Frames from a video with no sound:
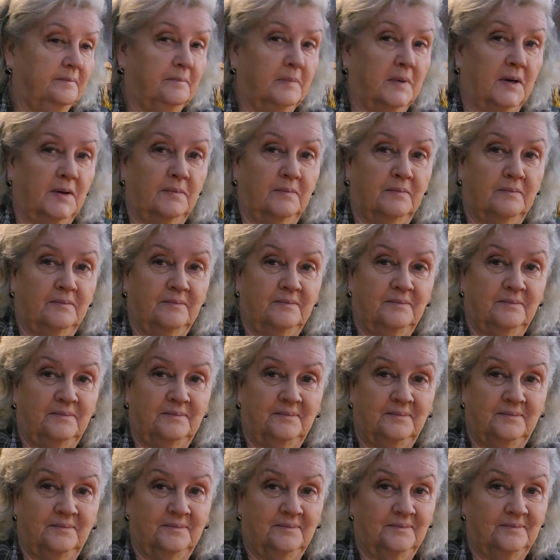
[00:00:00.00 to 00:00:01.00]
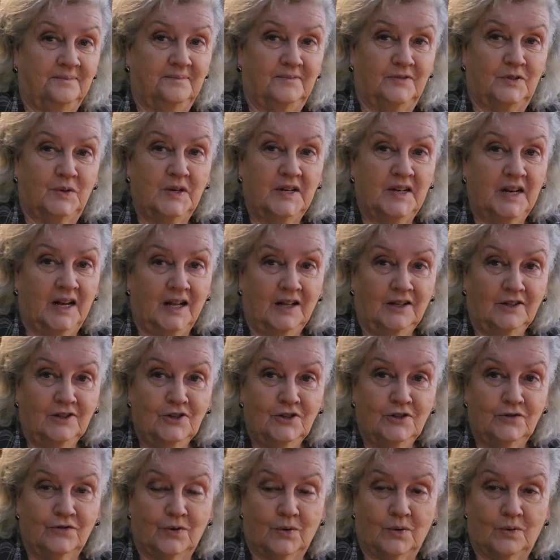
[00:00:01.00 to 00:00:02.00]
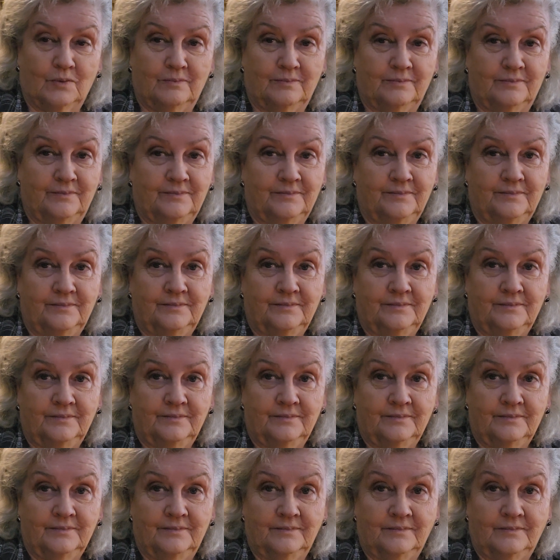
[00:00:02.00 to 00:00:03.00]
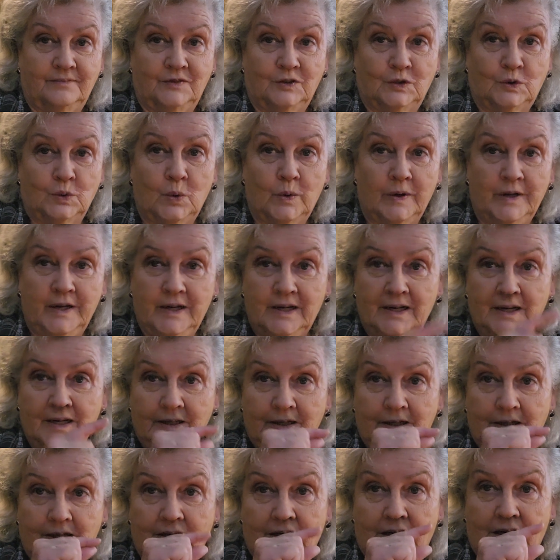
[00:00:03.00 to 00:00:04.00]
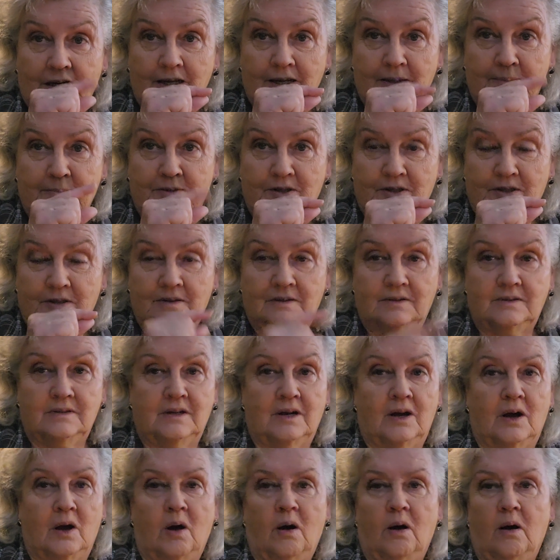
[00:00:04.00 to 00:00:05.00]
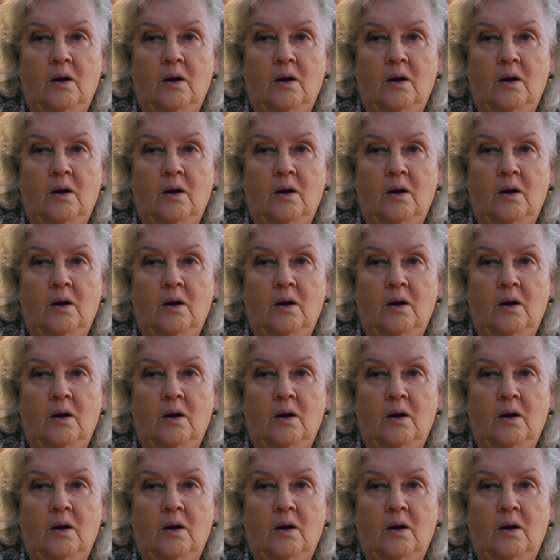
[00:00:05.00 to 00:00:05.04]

But $3 for 20 little clips? No.